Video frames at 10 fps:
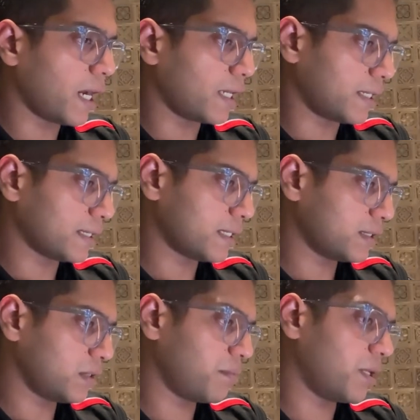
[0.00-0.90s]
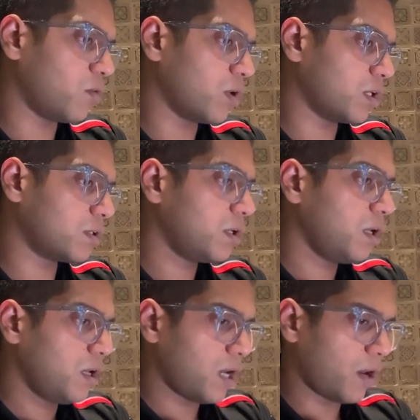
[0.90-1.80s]
Yeah, Tesla is the big one,
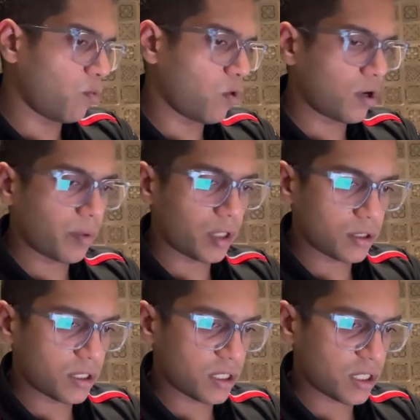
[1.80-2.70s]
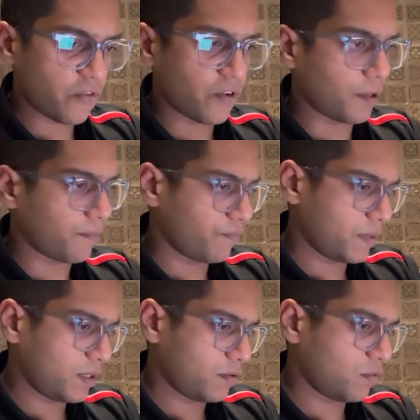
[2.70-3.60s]
and Warner Brothers Discovery.
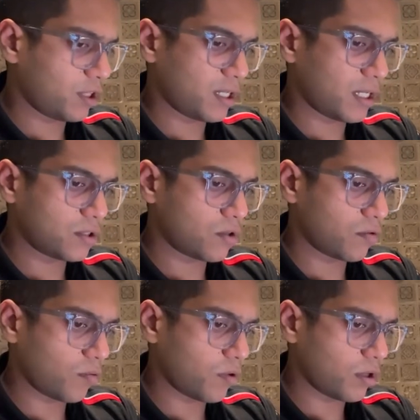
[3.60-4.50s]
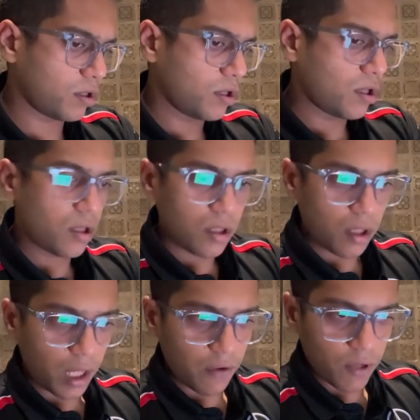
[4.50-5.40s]
What the hell is wrong with one?
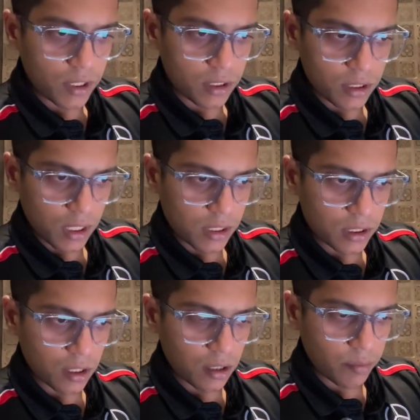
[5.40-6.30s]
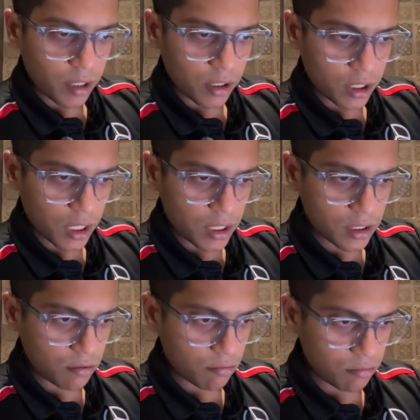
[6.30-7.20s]
Investor sells 100 million shares
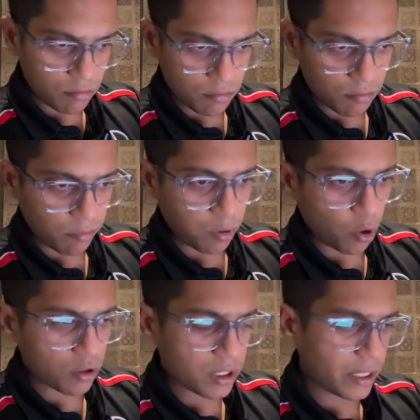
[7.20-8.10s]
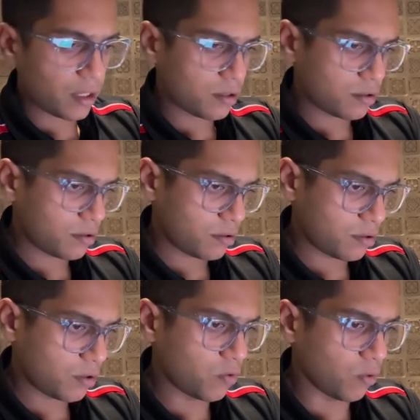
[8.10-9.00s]
in block sale. Who?